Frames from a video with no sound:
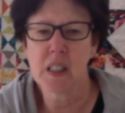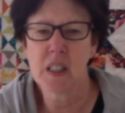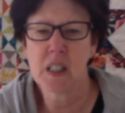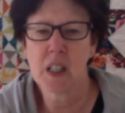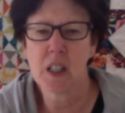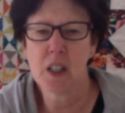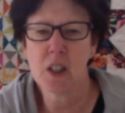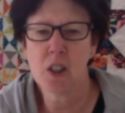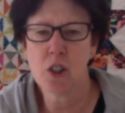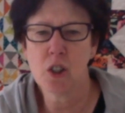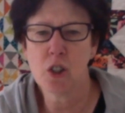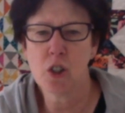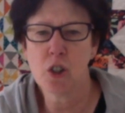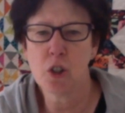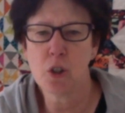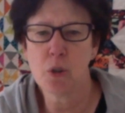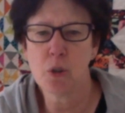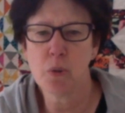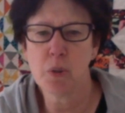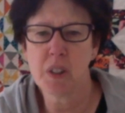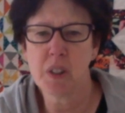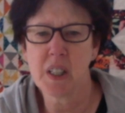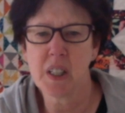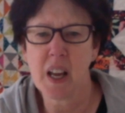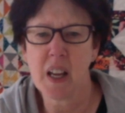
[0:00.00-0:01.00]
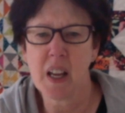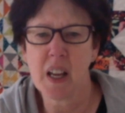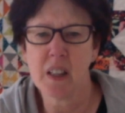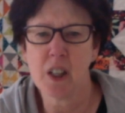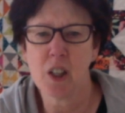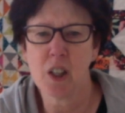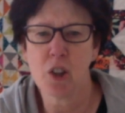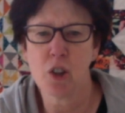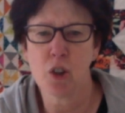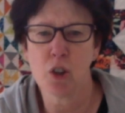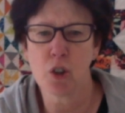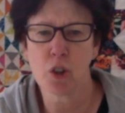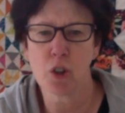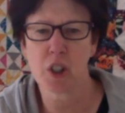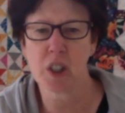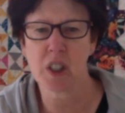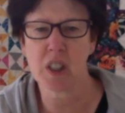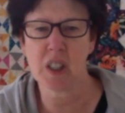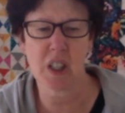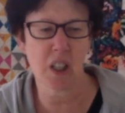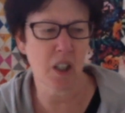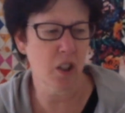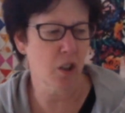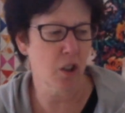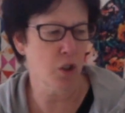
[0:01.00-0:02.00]
didn't you say that your
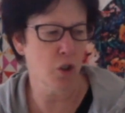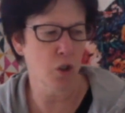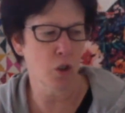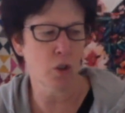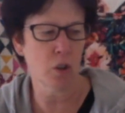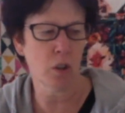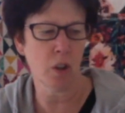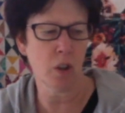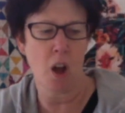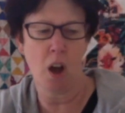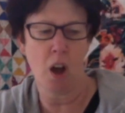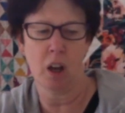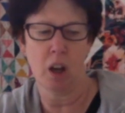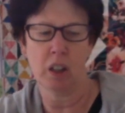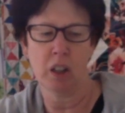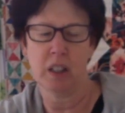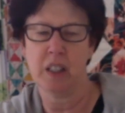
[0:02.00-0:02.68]
sister-in-law